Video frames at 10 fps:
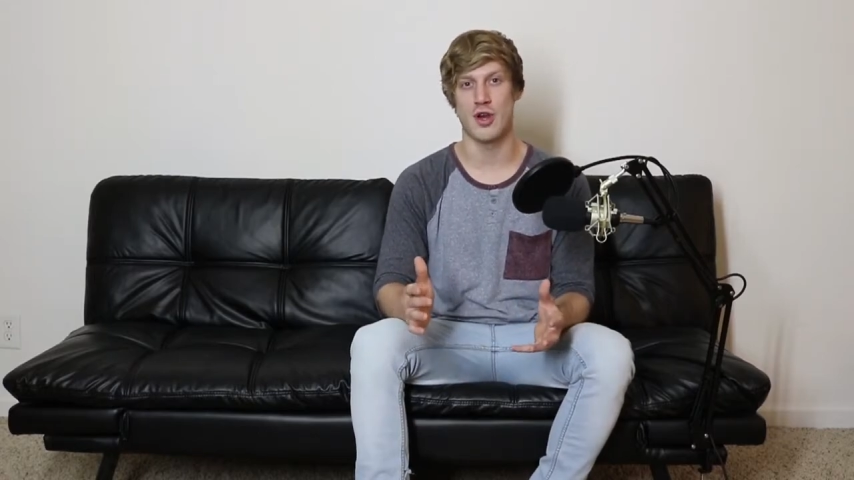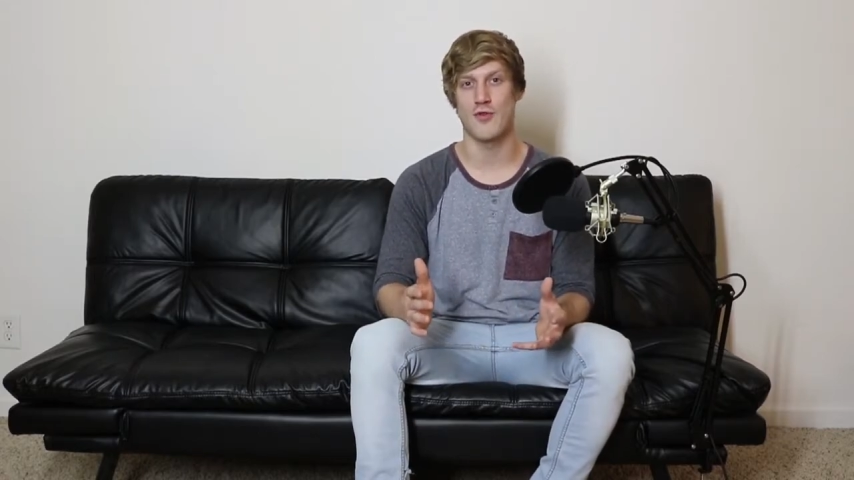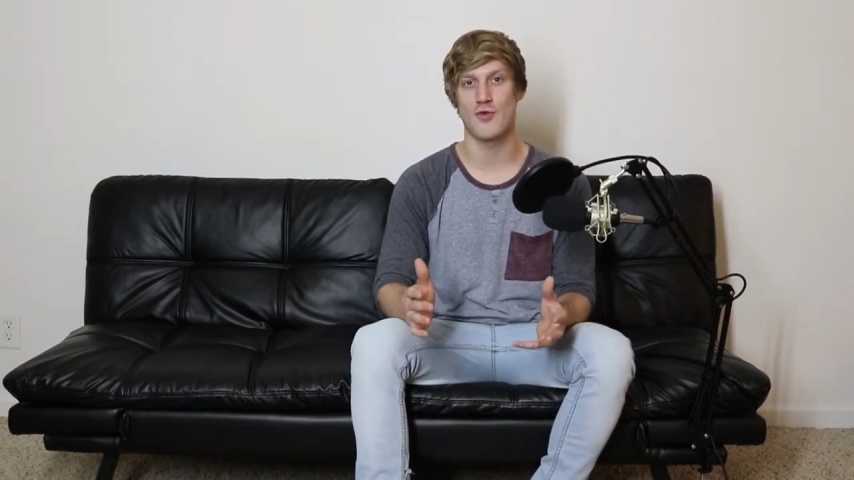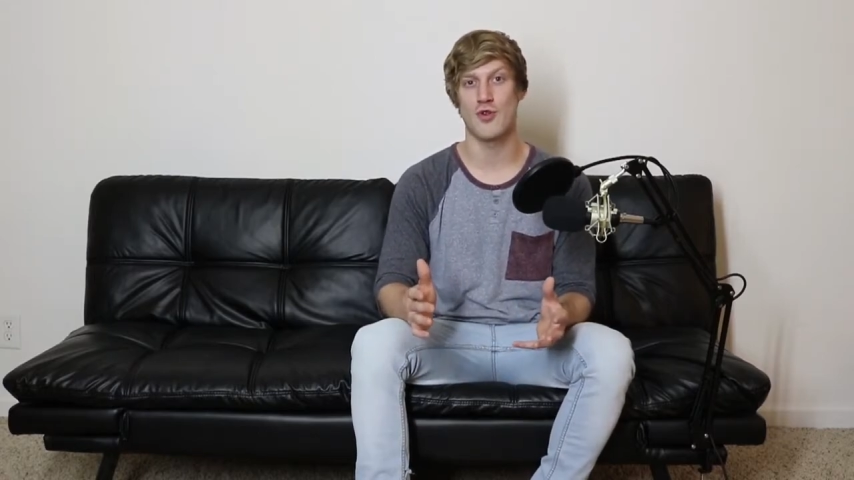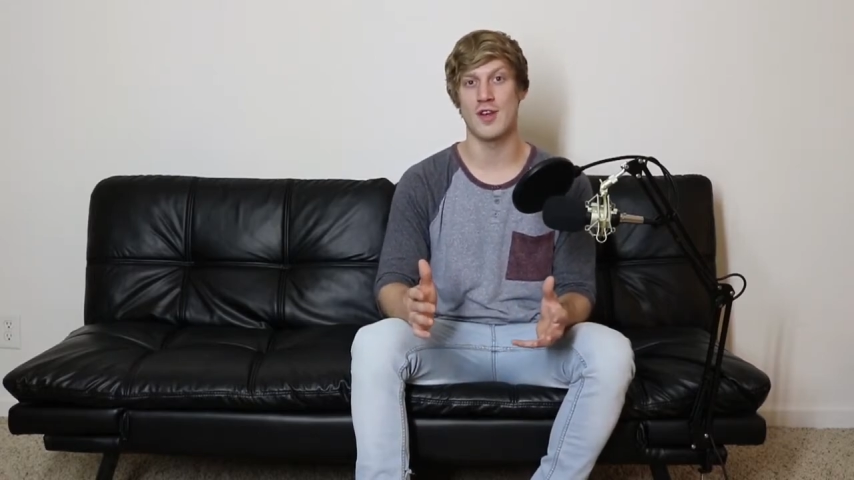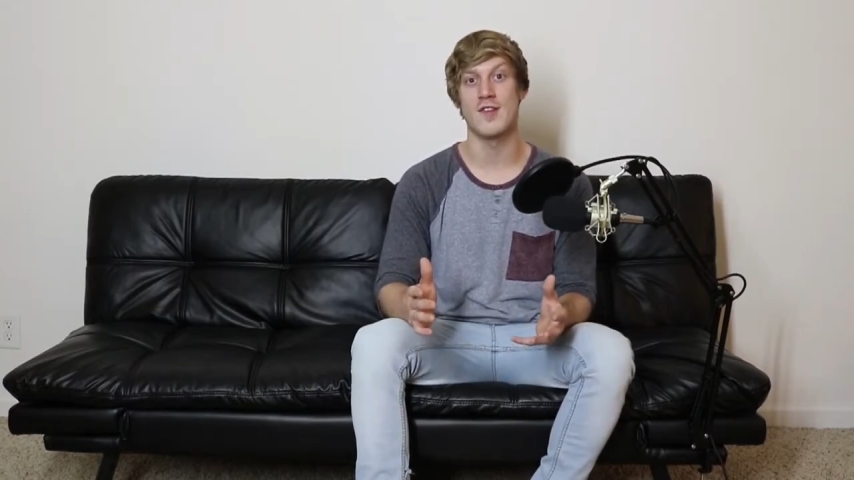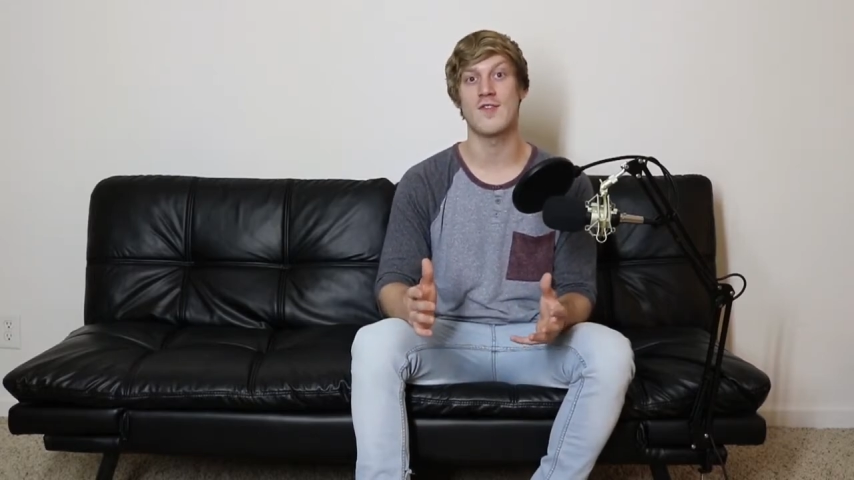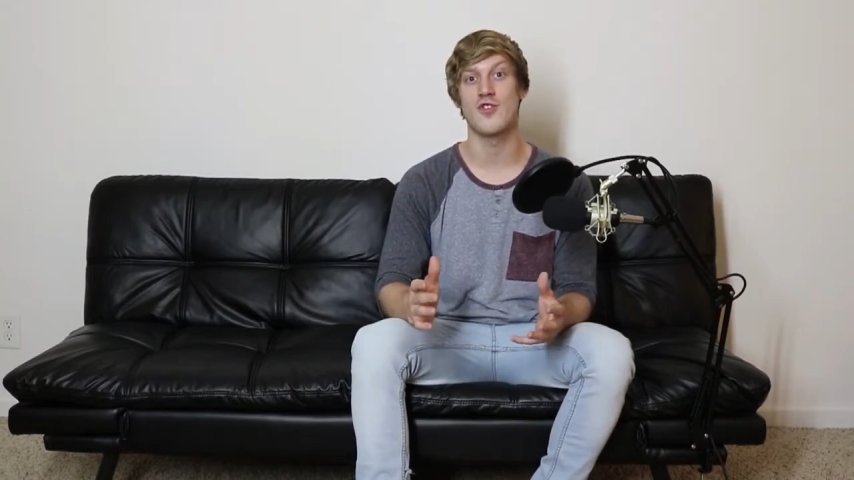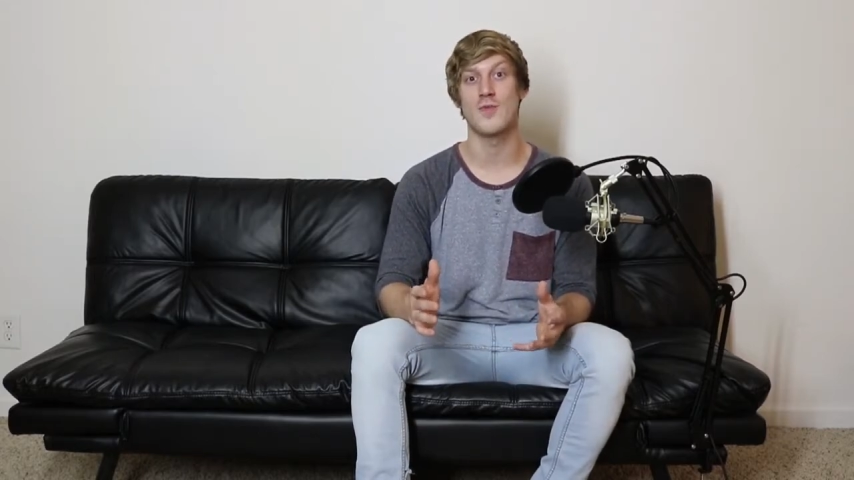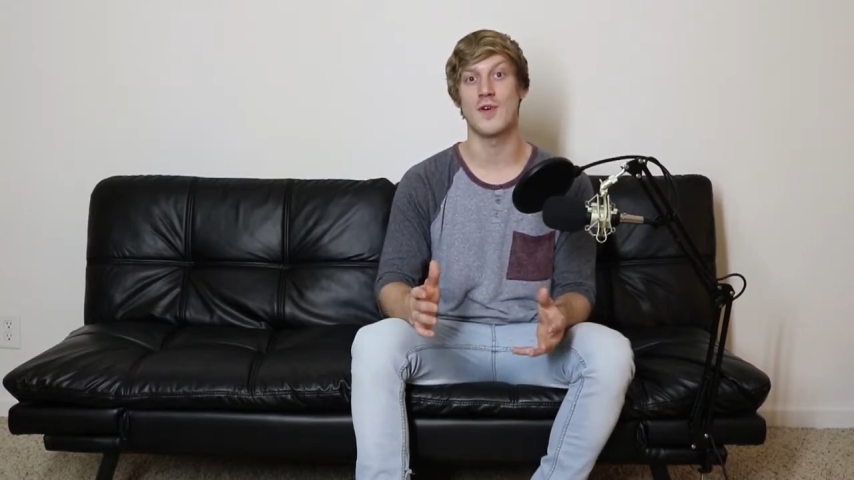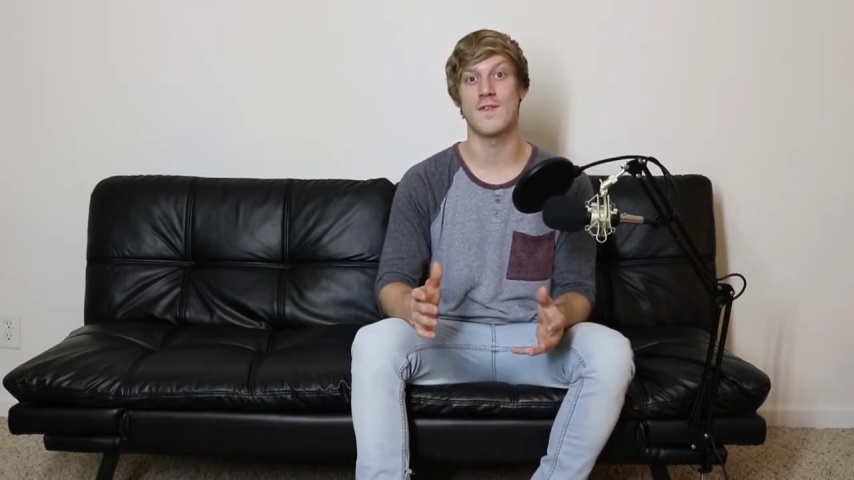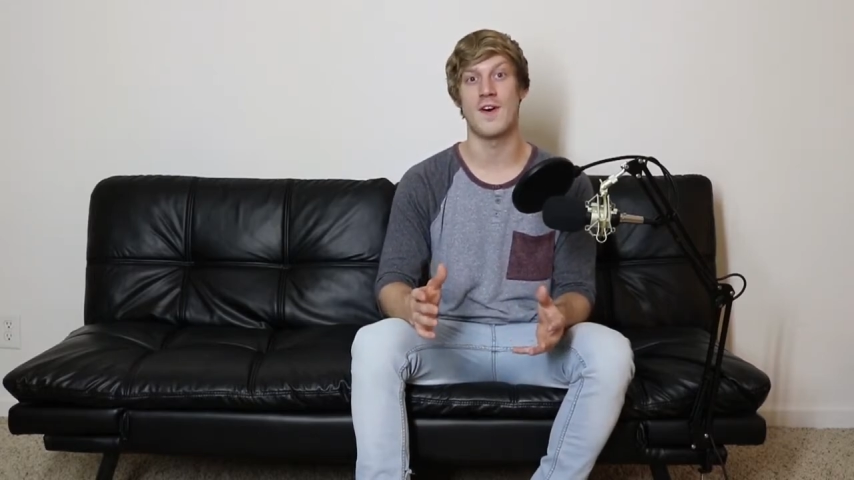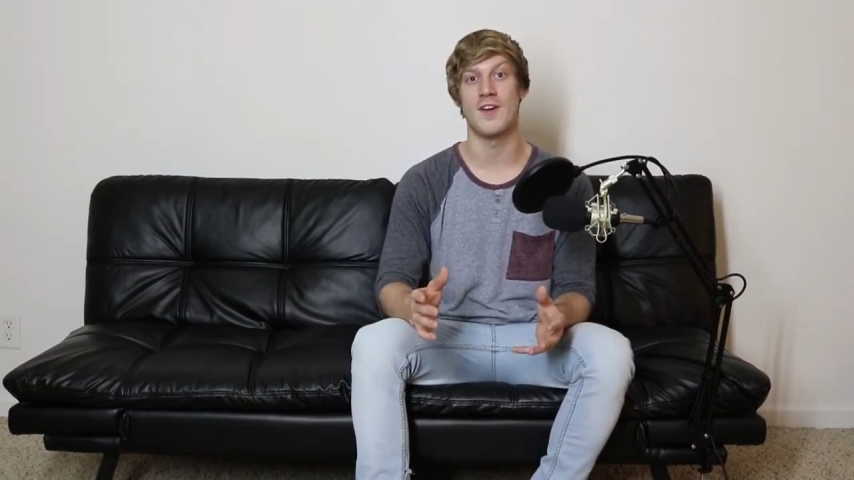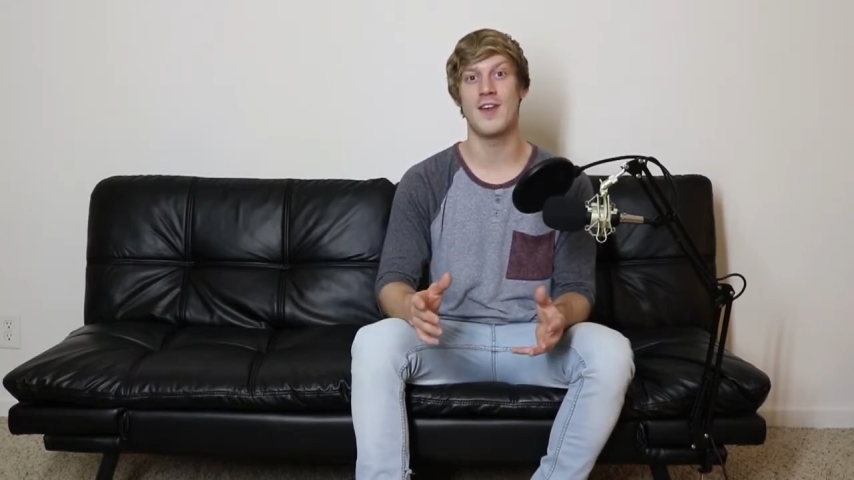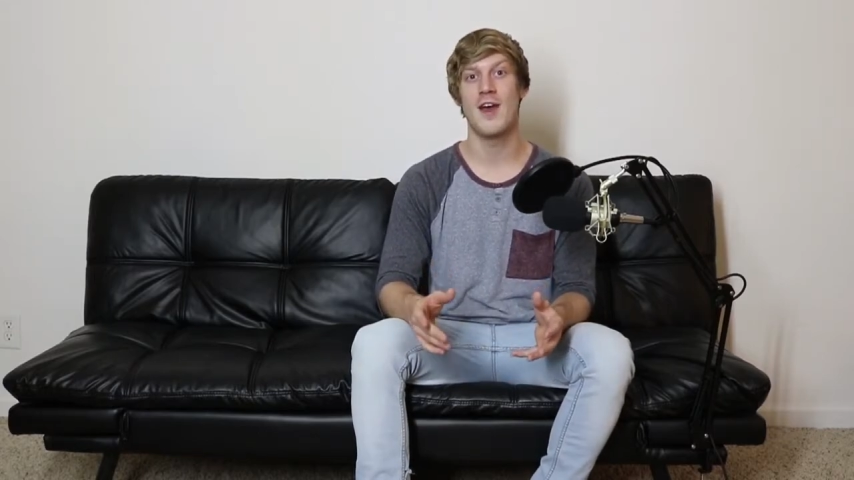general is super
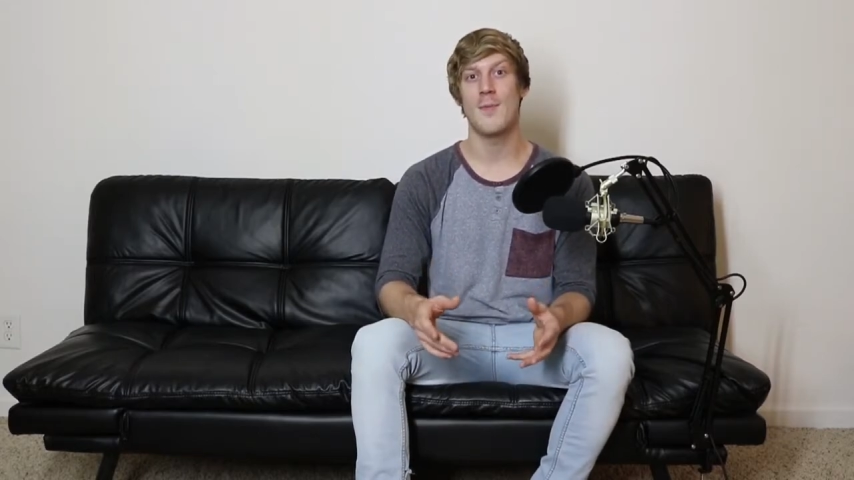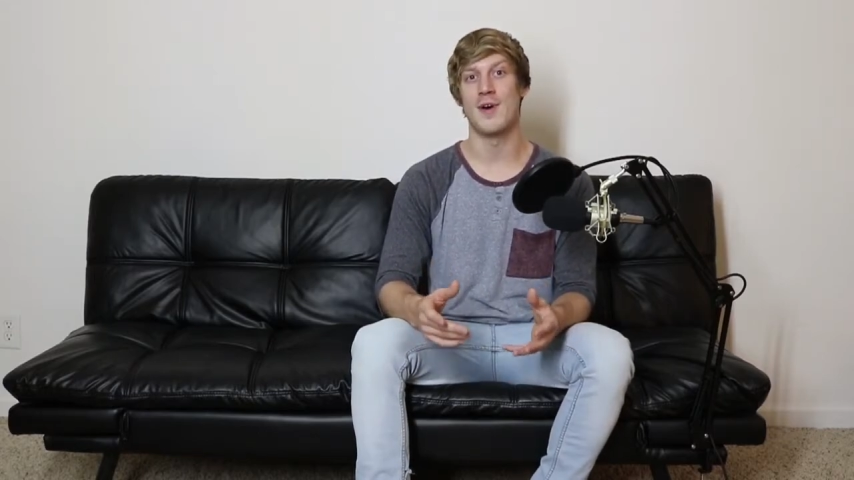fun,